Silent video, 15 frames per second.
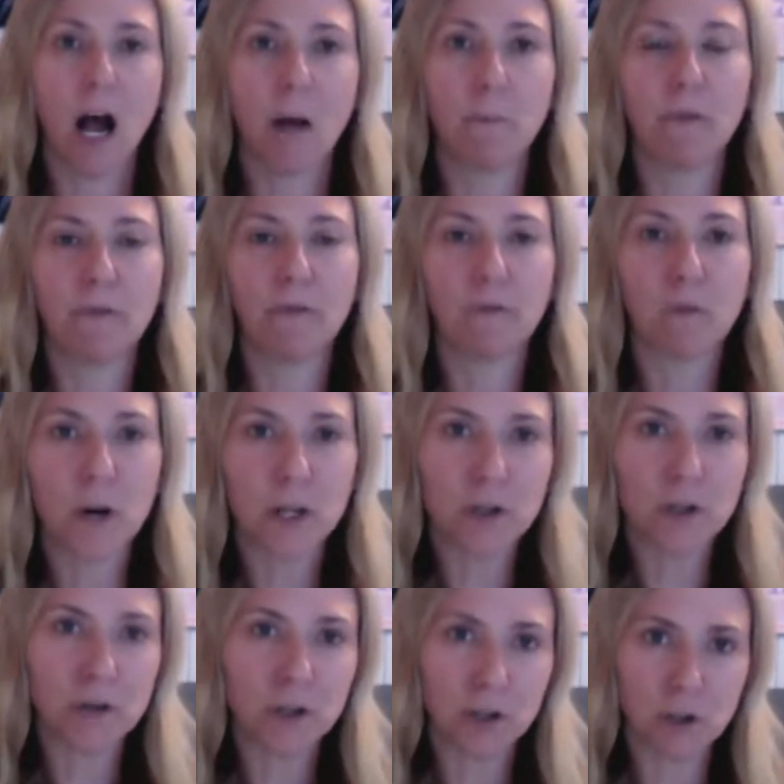before
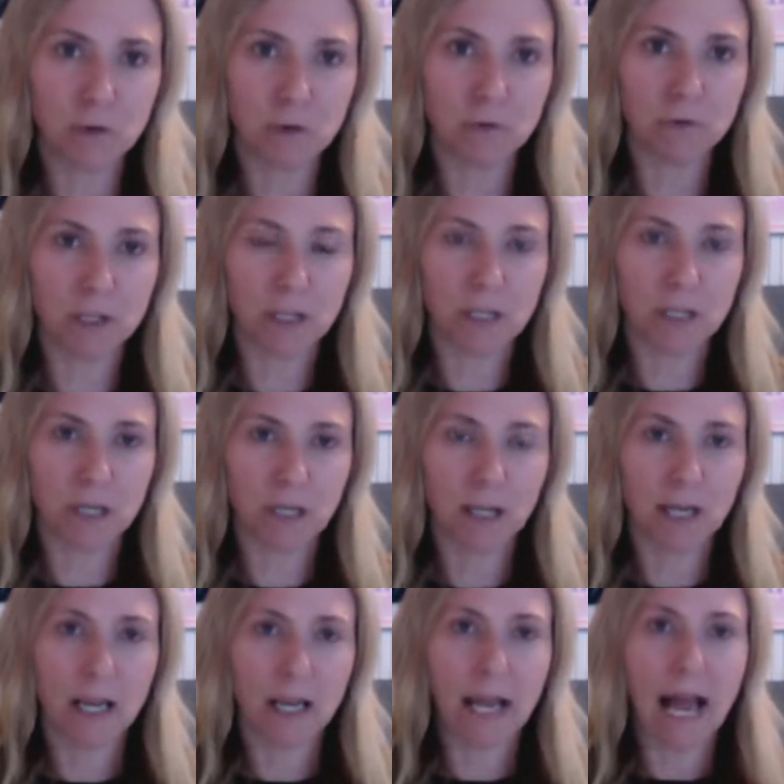you shoot,
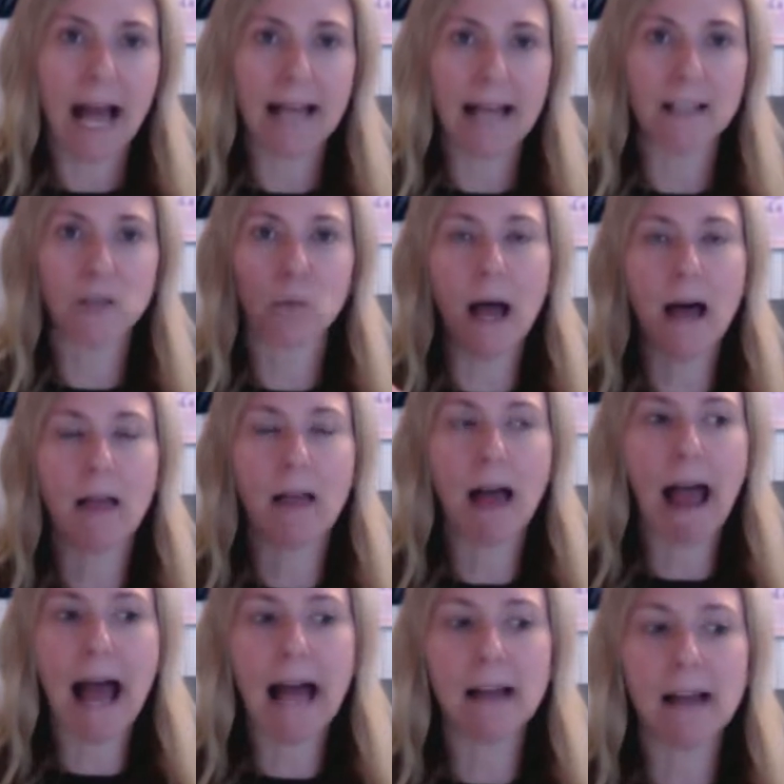as well
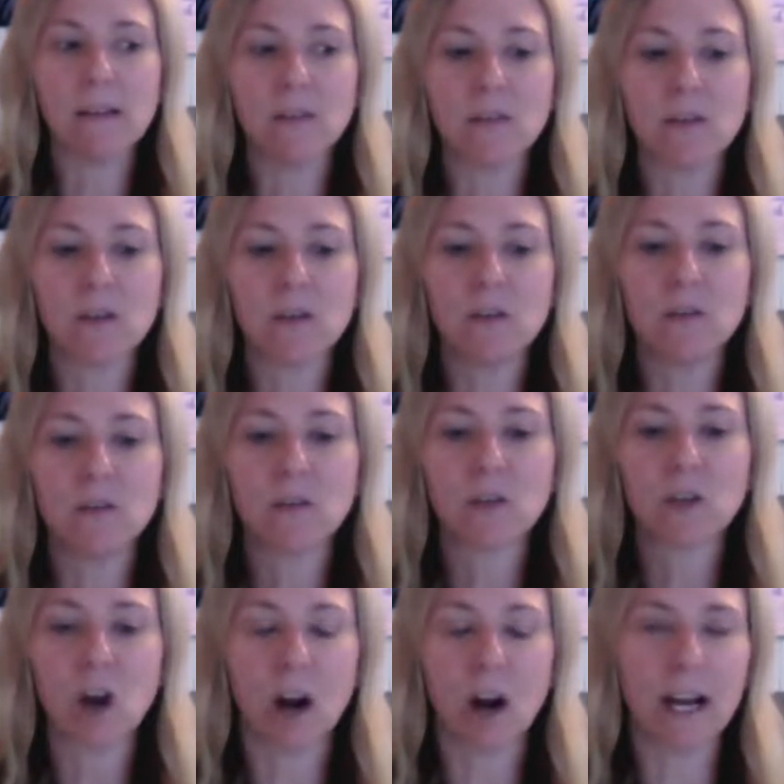as
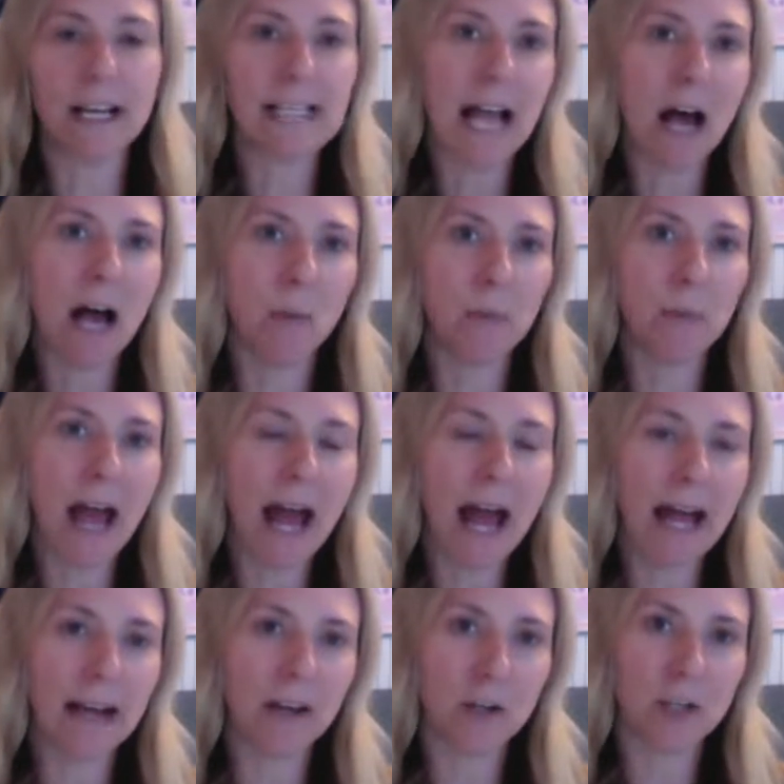starting to help the
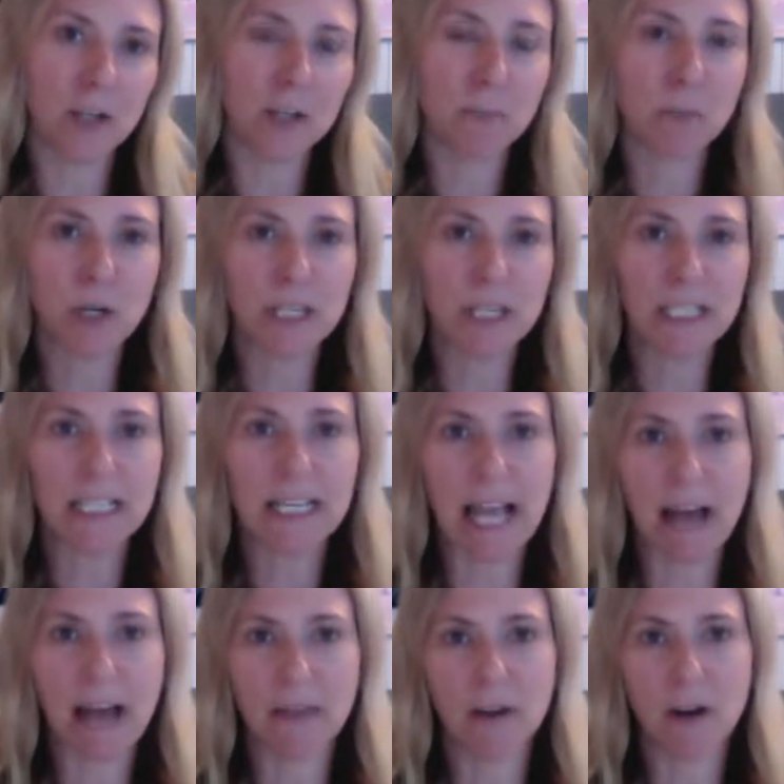editors put
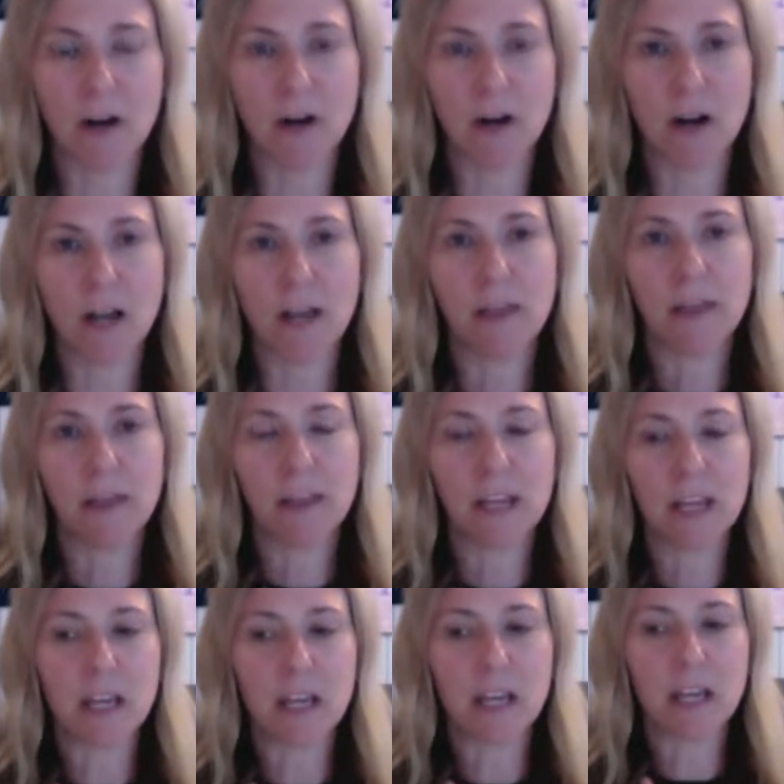together
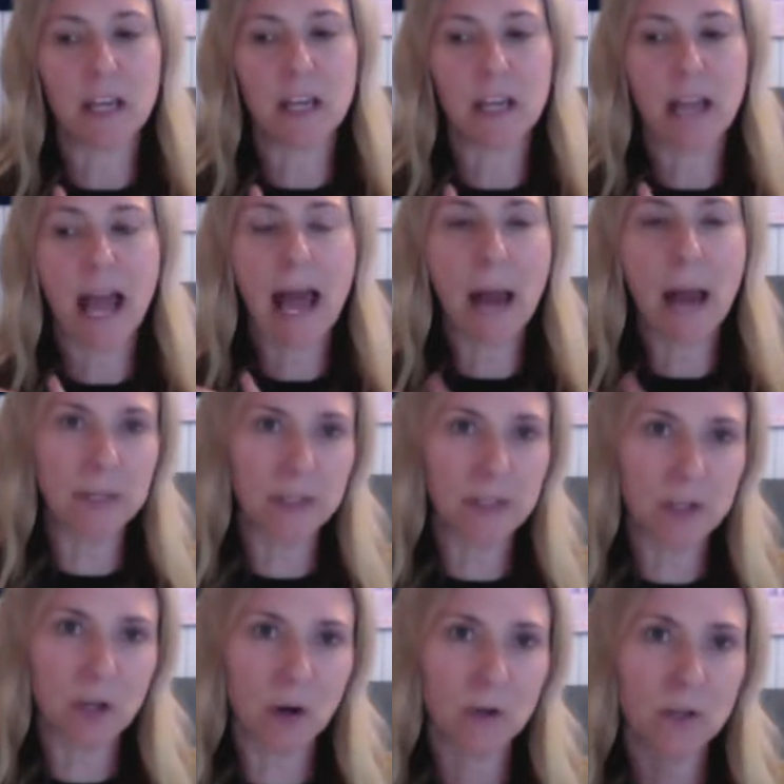the
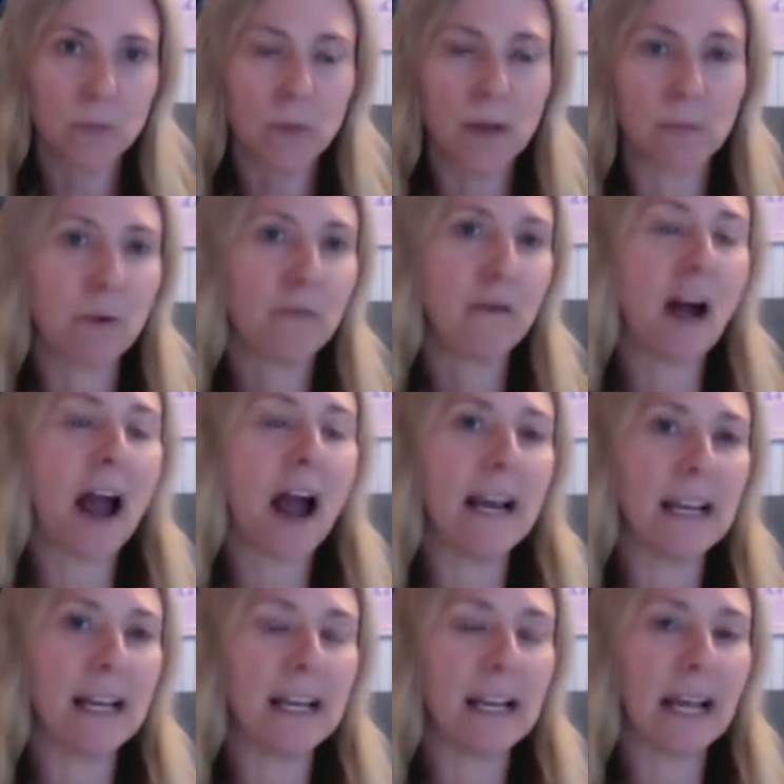episodes with
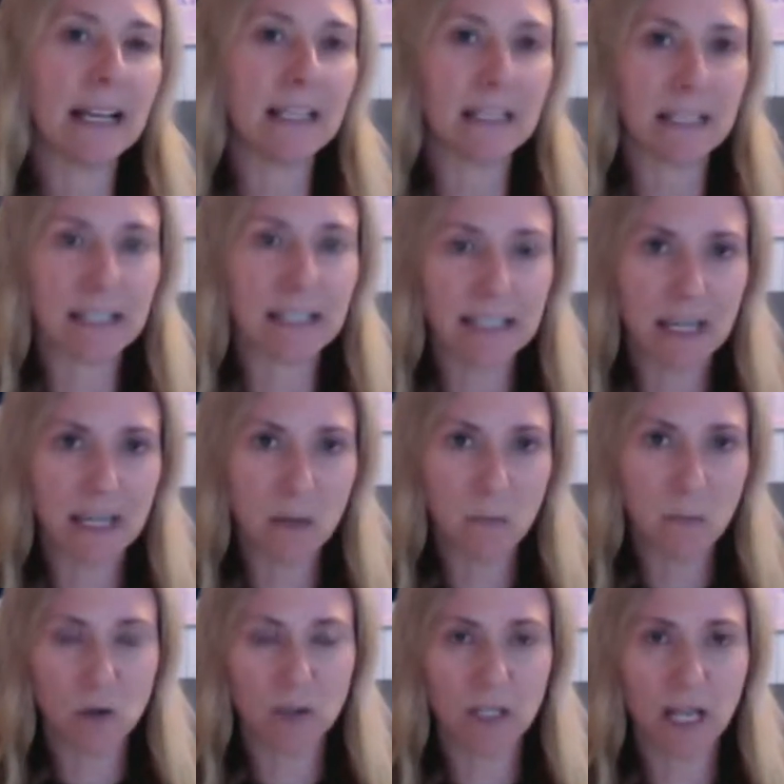providing existing
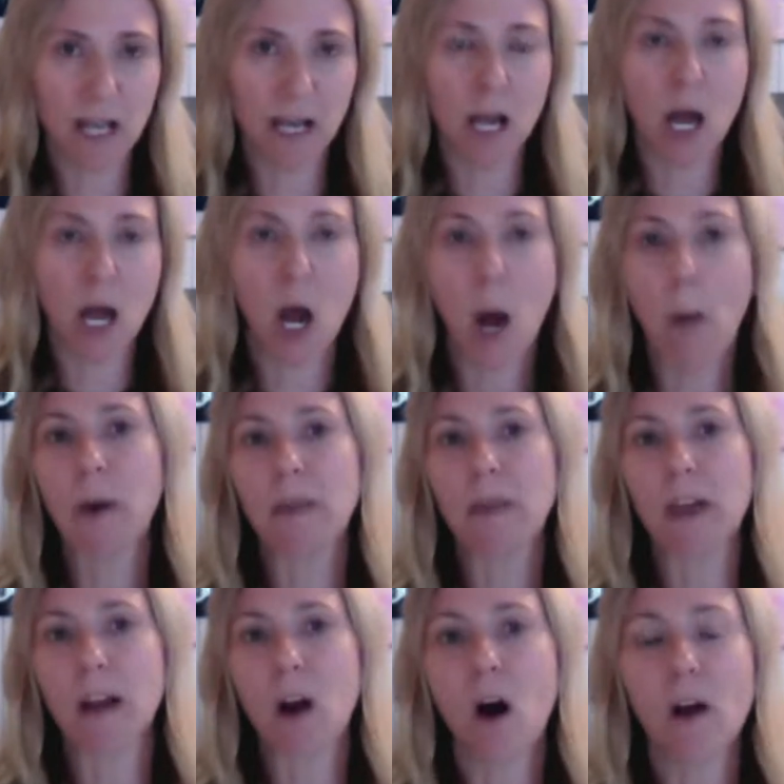music. But
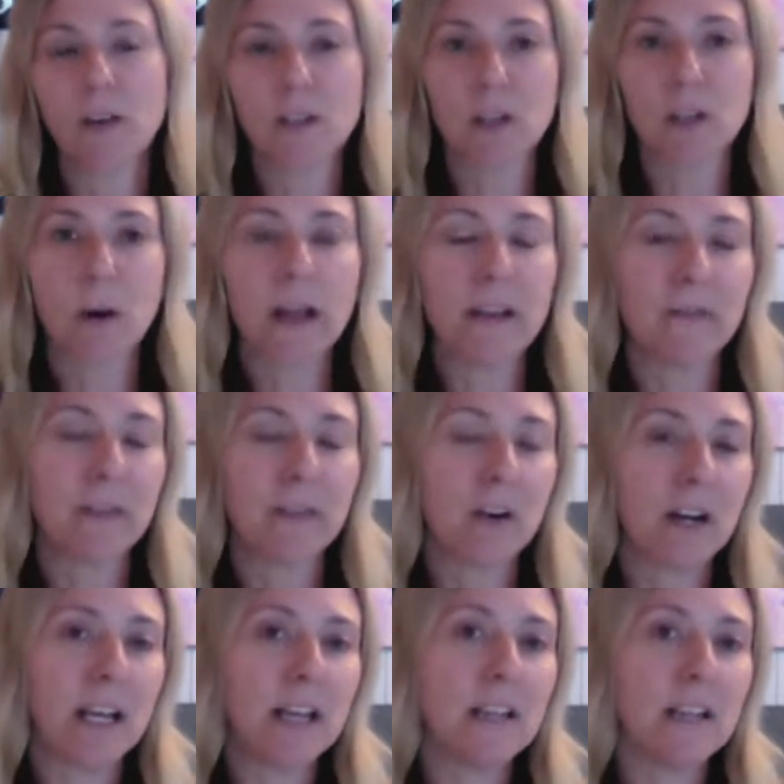then also, if
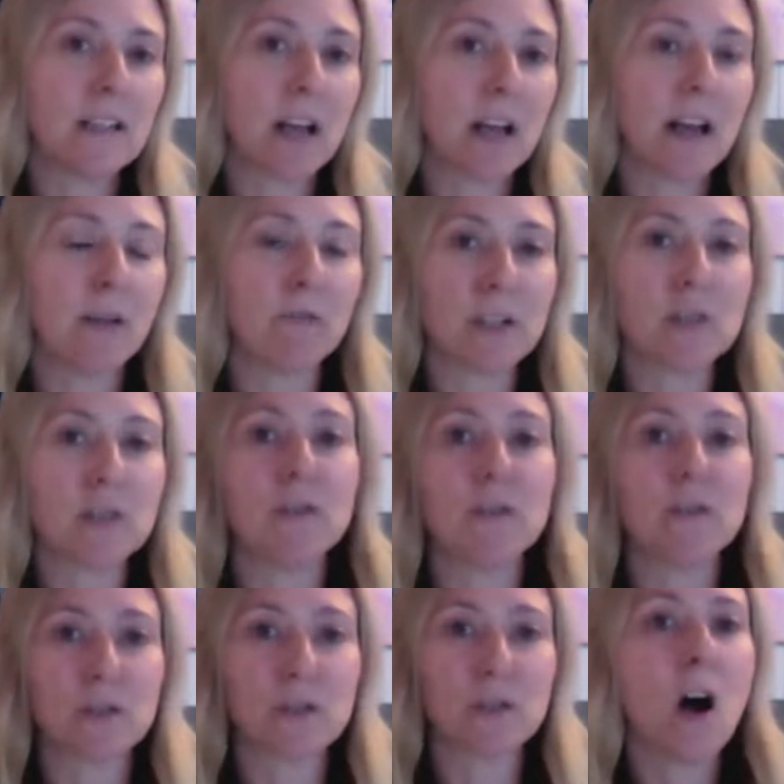there is original
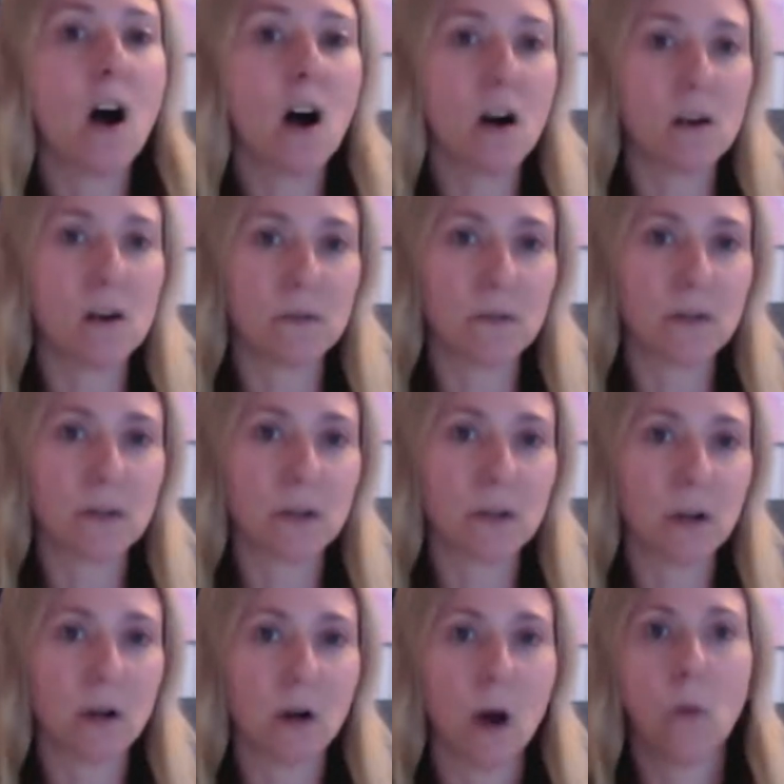songs,
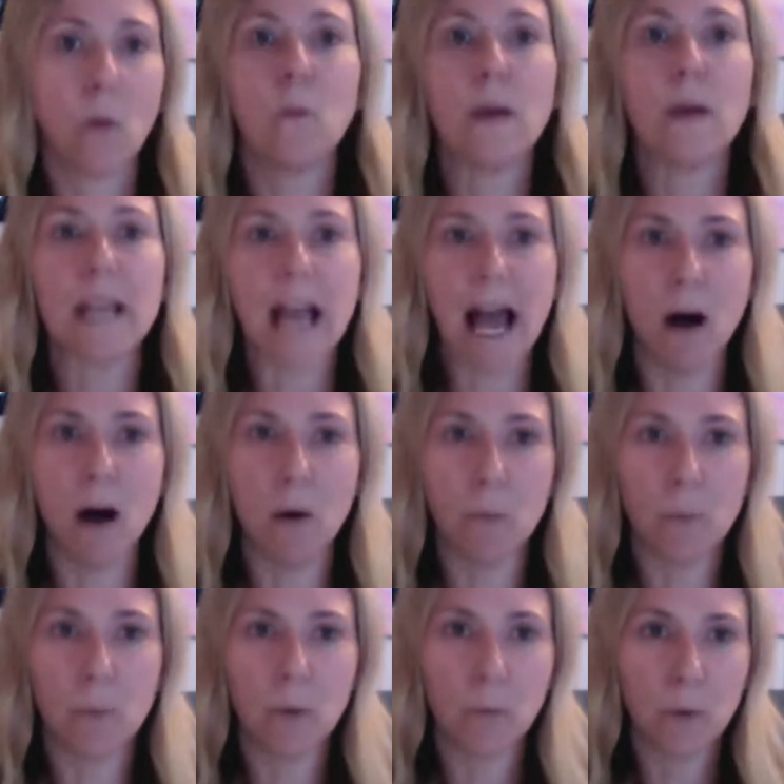we
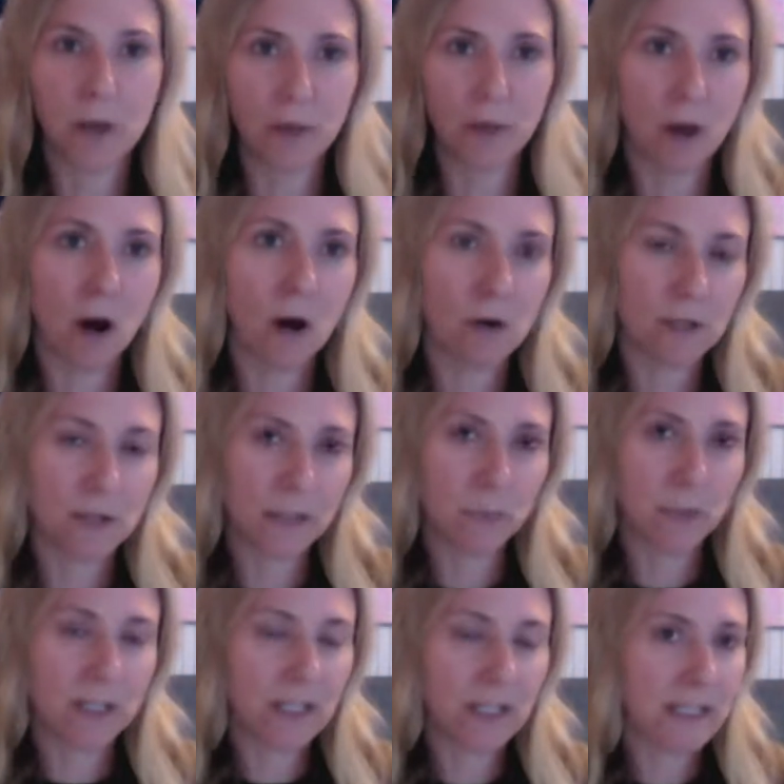help with those and
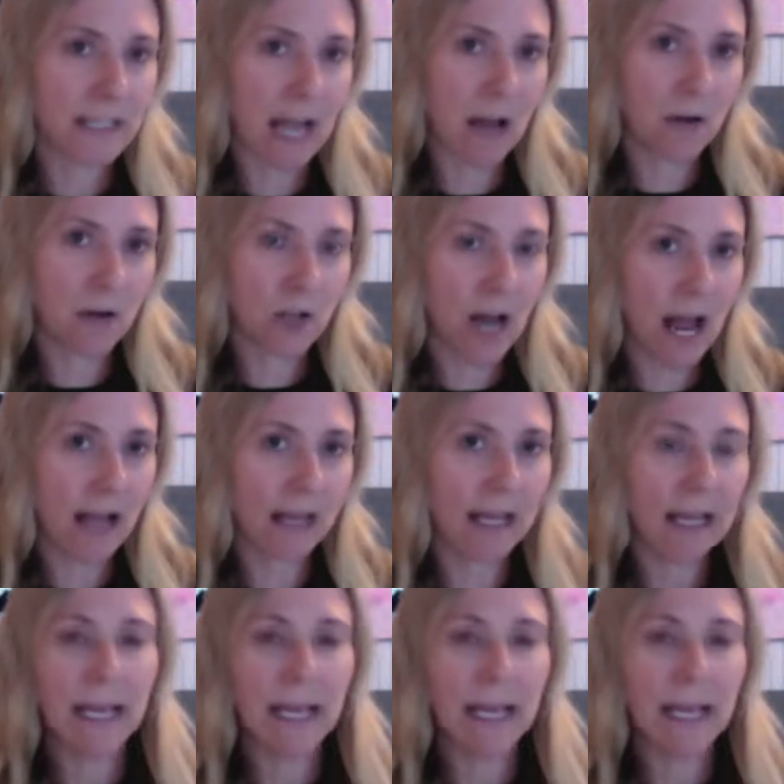with the soundtrack.